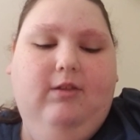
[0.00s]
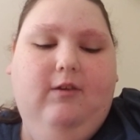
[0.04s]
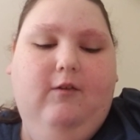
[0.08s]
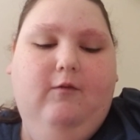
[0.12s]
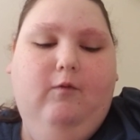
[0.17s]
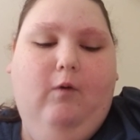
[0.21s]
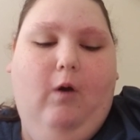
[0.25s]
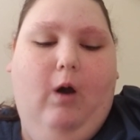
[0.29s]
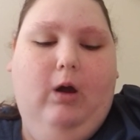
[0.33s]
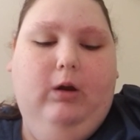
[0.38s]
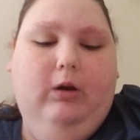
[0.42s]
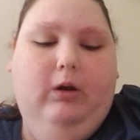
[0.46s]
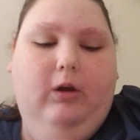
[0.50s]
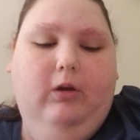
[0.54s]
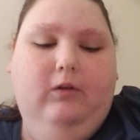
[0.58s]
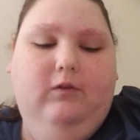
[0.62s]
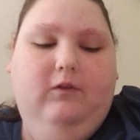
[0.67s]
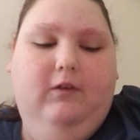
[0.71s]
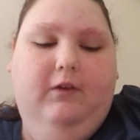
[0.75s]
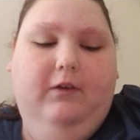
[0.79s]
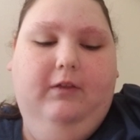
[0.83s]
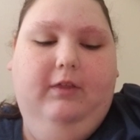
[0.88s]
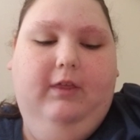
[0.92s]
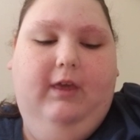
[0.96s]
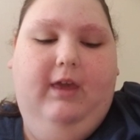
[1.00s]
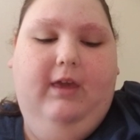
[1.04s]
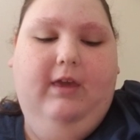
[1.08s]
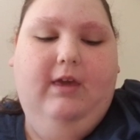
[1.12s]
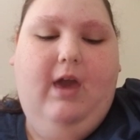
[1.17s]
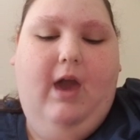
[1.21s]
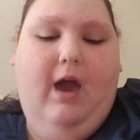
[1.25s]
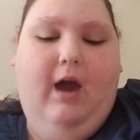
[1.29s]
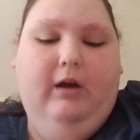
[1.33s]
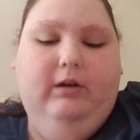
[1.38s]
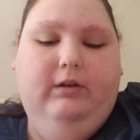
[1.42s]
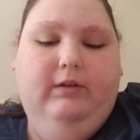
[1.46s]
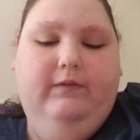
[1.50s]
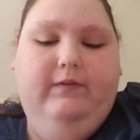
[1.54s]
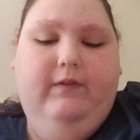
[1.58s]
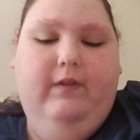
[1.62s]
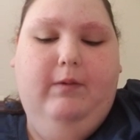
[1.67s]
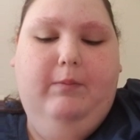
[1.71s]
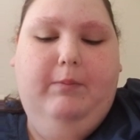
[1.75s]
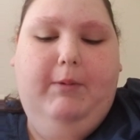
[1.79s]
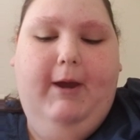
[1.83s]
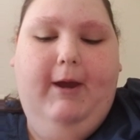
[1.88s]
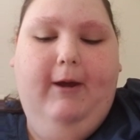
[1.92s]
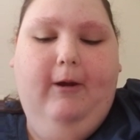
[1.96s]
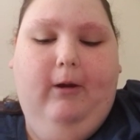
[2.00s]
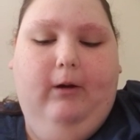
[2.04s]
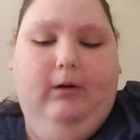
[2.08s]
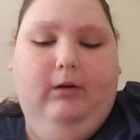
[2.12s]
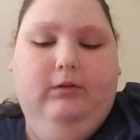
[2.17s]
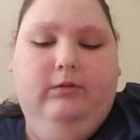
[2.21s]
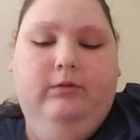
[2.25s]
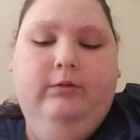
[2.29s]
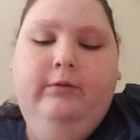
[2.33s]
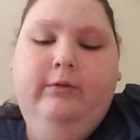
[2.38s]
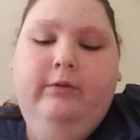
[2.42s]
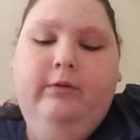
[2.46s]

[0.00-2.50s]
of water to leak out of the barrel?